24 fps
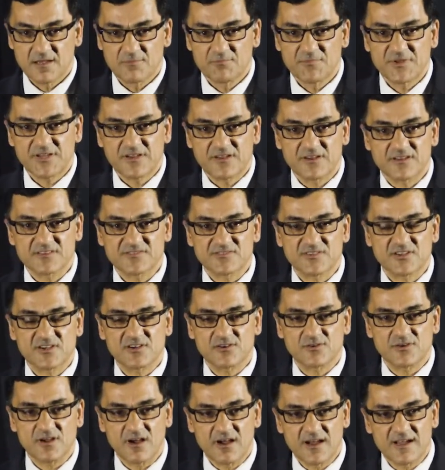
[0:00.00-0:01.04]
Because the
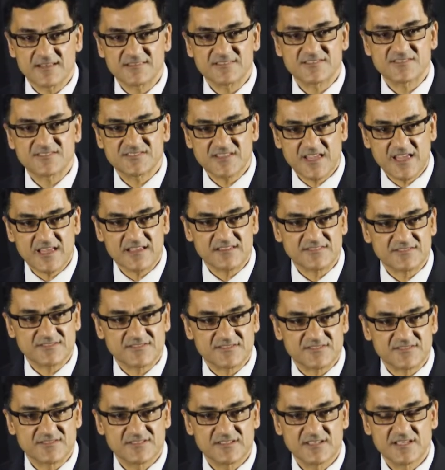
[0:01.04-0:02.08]
Quran
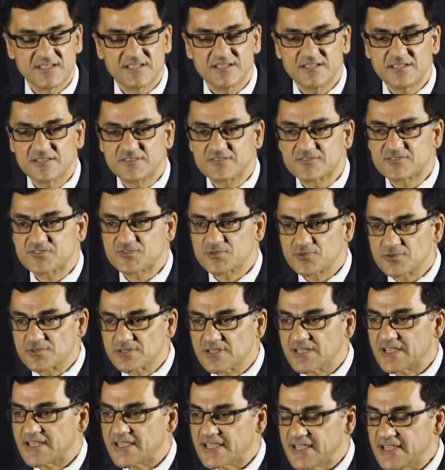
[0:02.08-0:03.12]
says in
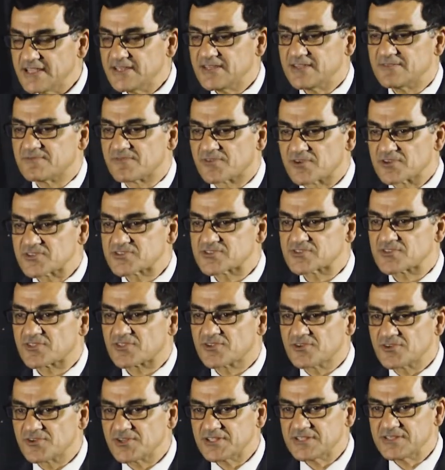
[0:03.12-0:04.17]
Surah 80, verse
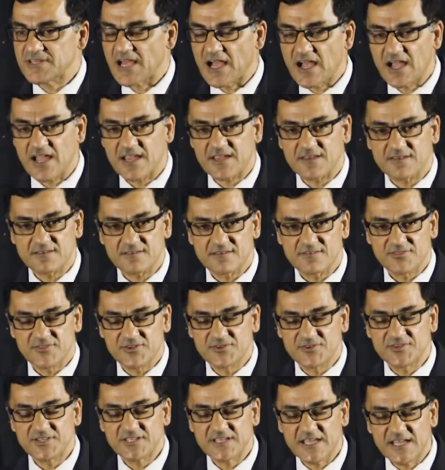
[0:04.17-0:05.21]
39,
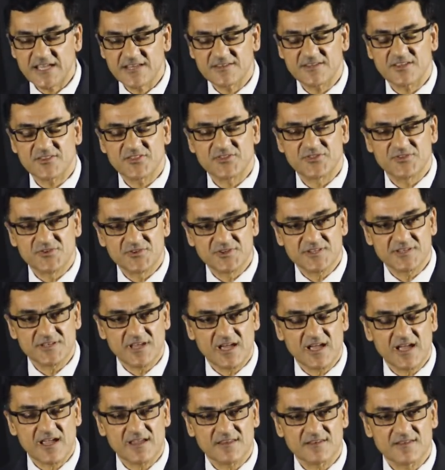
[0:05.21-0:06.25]
38 and
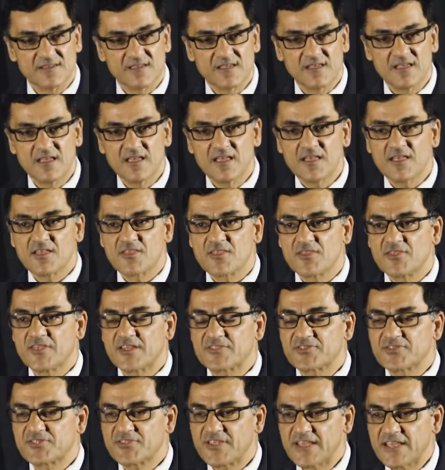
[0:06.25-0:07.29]
39,
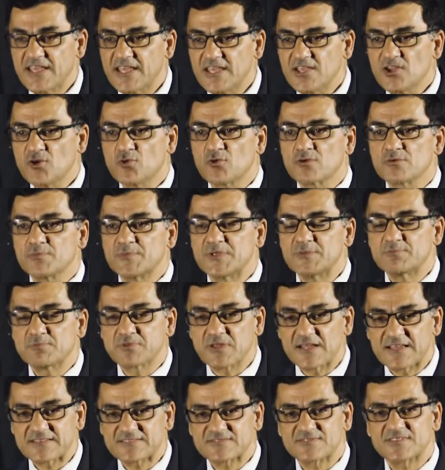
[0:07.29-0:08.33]
that they who will be
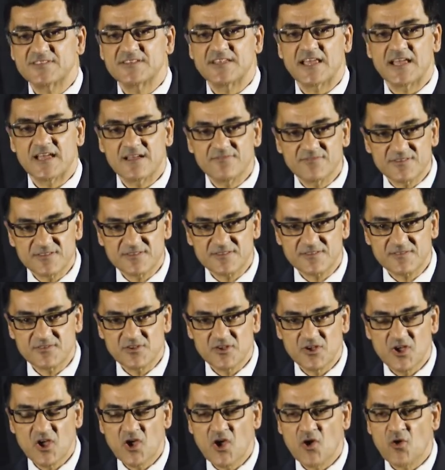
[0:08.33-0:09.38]
blessed in heaven
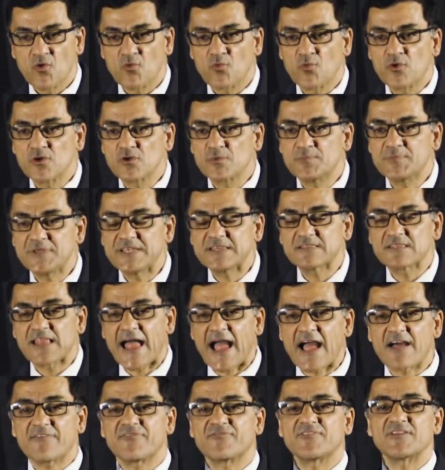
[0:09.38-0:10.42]
will be
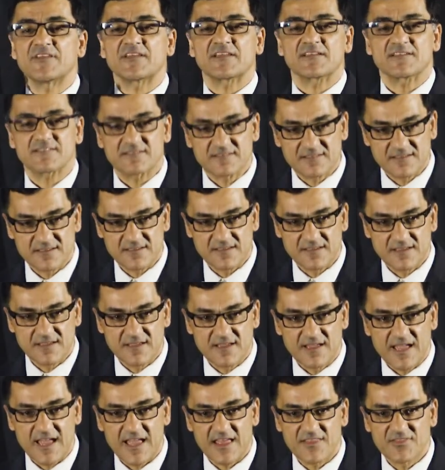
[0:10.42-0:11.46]
laughing,
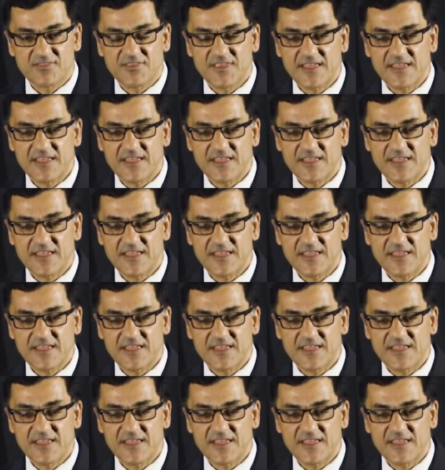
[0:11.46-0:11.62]
and